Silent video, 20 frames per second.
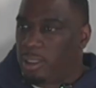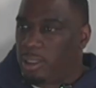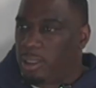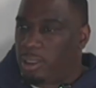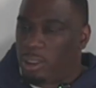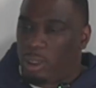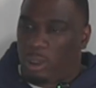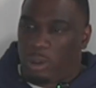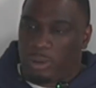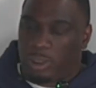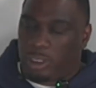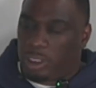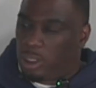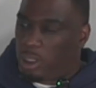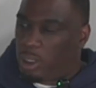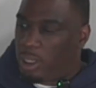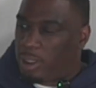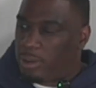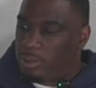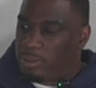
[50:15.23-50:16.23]
you
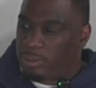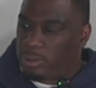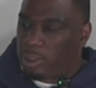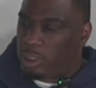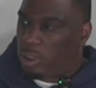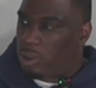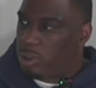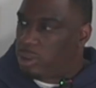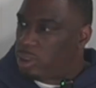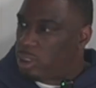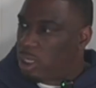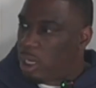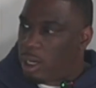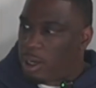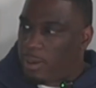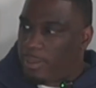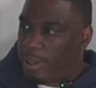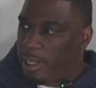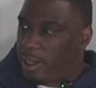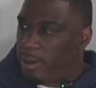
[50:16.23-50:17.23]
don't
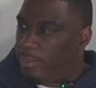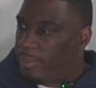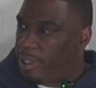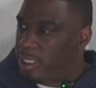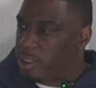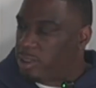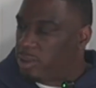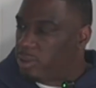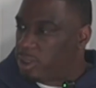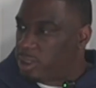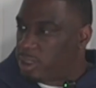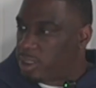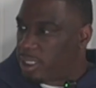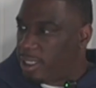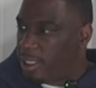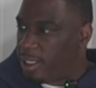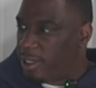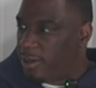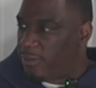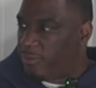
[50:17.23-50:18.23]
talk about mental
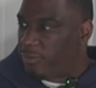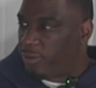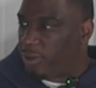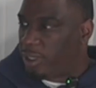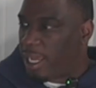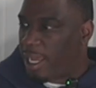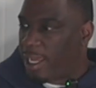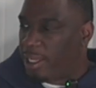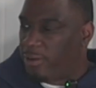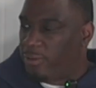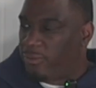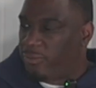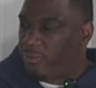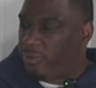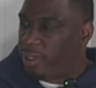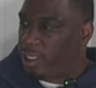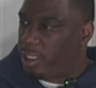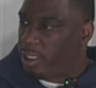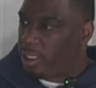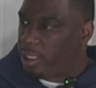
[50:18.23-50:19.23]
stuff or how you
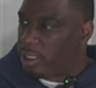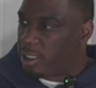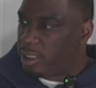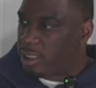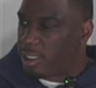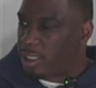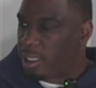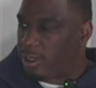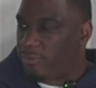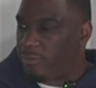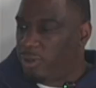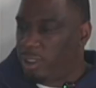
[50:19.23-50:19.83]
feeling and stuff.